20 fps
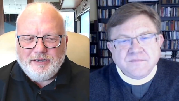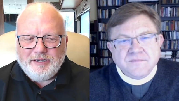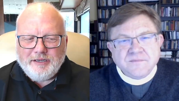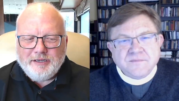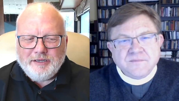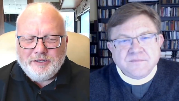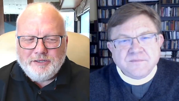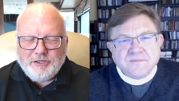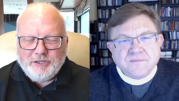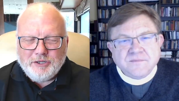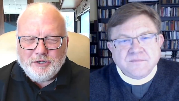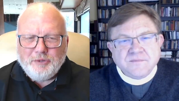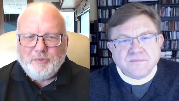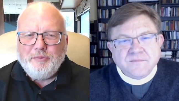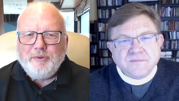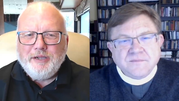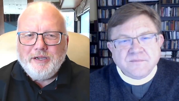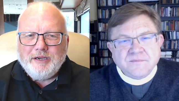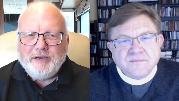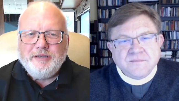Speaker 1: until
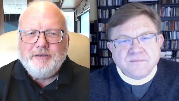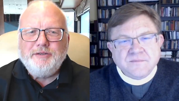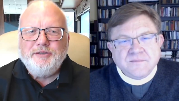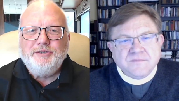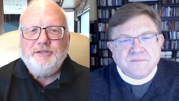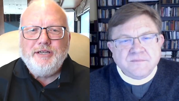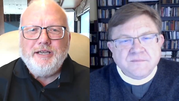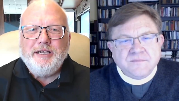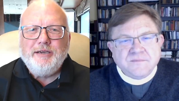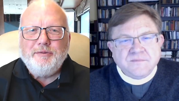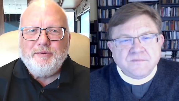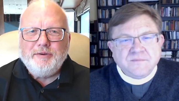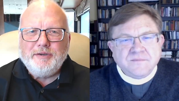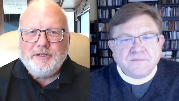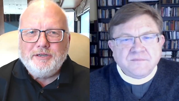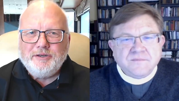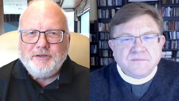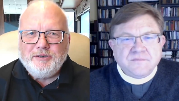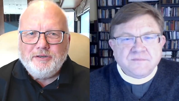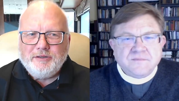we understand what
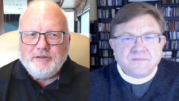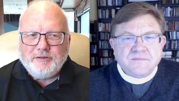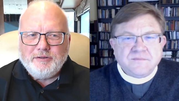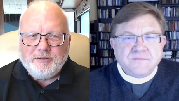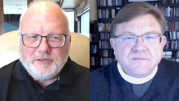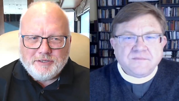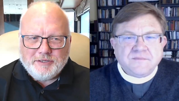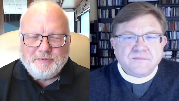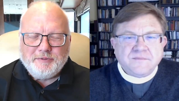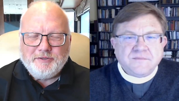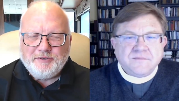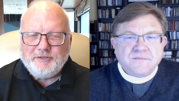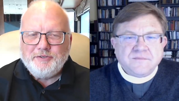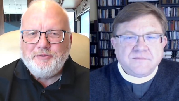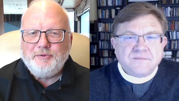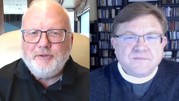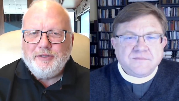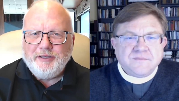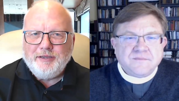Christmas is really